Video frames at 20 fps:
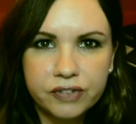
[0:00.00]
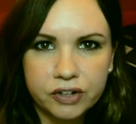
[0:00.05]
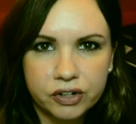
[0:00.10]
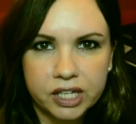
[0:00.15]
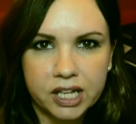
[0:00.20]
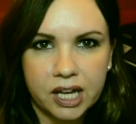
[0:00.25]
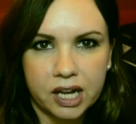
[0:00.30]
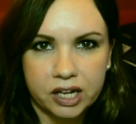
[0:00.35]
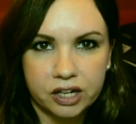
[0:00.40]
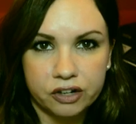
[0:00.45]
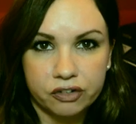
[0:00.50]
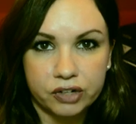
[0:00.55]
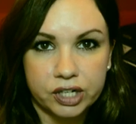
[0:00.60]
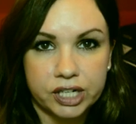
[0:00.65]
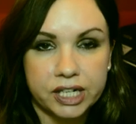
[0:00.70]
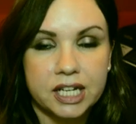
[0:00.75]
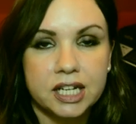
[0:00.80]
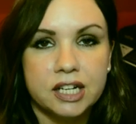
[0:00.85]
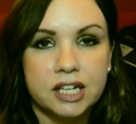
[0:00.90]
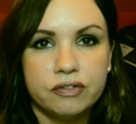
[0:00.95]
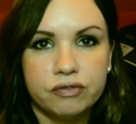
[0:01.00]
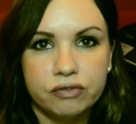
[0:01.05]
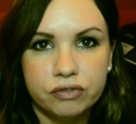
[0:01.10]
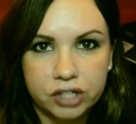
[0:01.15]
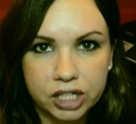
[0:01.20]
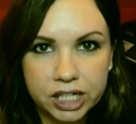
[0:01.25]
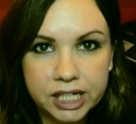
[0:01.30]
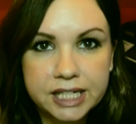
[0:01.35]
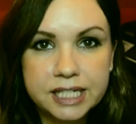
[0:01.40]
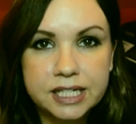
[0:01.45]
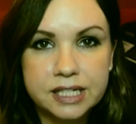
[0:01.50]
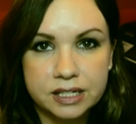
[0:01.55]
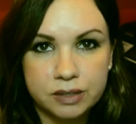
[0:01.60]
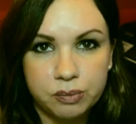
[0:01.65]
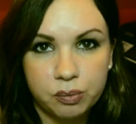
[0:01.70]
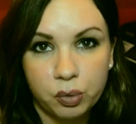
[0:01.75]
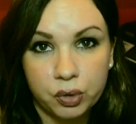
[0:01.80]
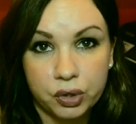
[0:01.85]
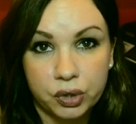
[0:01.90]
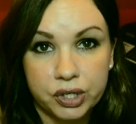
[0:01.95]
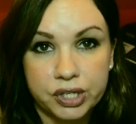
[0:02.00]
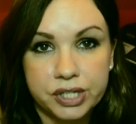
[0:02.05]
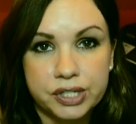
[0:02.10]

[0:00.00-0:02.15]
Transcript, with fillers: very angry and really didn't want